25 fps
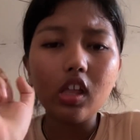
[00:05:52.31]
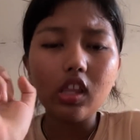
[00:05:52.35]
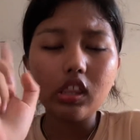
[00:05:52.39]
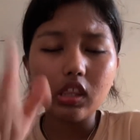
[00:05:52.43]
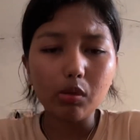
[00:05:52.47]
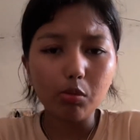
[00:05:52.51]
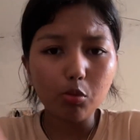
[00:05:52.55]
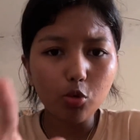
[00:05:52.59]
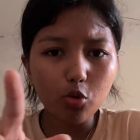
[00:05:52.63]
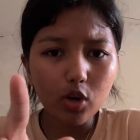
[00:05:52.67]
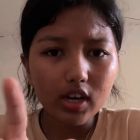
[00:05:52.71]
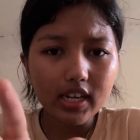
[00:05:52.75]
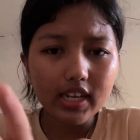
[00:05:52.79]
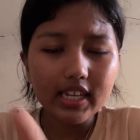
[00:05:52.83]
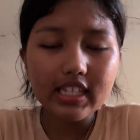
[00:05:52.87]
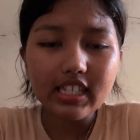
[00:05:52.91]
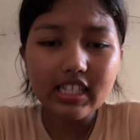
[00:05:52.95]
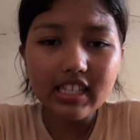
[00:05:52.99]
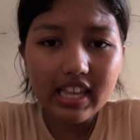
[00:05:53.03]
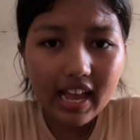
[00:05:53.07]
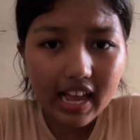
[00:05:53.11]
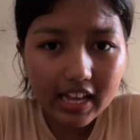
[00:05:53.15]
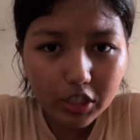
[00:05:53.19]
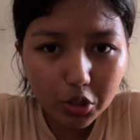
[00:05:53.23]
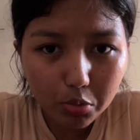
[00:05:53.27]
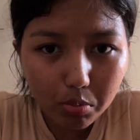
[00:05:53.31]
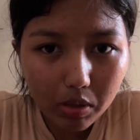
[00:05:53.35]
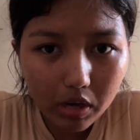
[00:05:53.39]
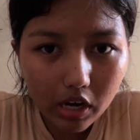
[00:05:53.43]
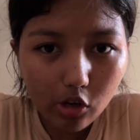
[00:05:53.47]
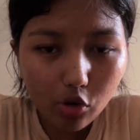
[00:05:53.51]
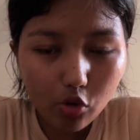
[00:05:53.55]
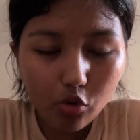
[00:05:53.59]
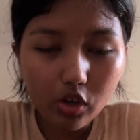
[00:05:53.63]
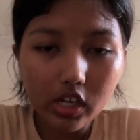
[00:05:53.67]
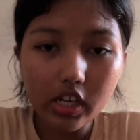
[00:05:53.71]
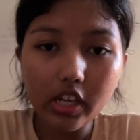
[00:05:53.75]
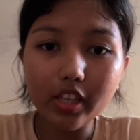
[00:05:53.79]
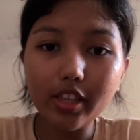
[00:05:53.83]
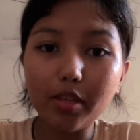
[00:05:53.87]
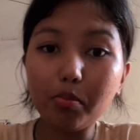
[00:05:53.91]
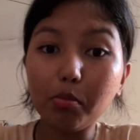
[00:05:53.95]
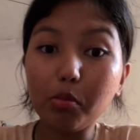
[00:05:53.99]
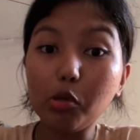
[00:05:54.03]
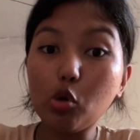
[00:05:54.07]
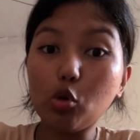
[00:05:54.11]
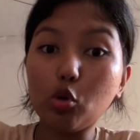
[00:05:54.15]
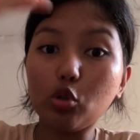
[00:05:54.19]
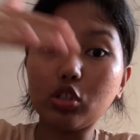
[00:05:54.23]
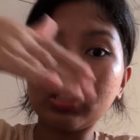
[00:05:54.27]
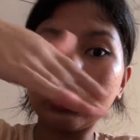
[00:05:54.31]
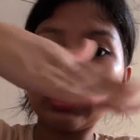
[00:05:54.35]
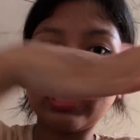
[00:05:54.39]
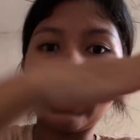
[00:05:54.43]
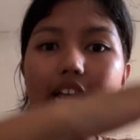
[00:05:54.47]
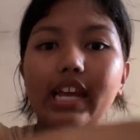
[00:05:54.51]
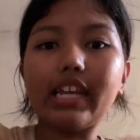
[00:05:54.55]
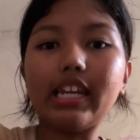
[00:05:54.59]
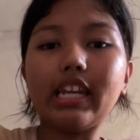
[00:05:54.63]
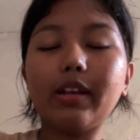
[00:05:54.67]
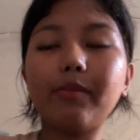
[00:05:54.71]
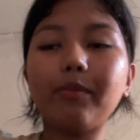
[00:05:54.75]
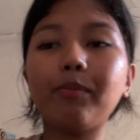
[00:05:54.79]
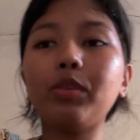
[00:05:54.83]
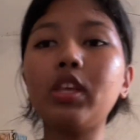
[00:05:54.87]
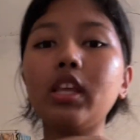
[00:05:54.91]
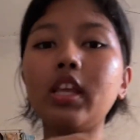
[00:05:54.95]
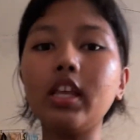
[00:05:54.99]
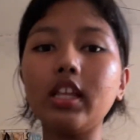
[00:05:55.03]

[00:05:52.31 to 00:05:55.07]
Number one is H. pylori in the mucosal lining.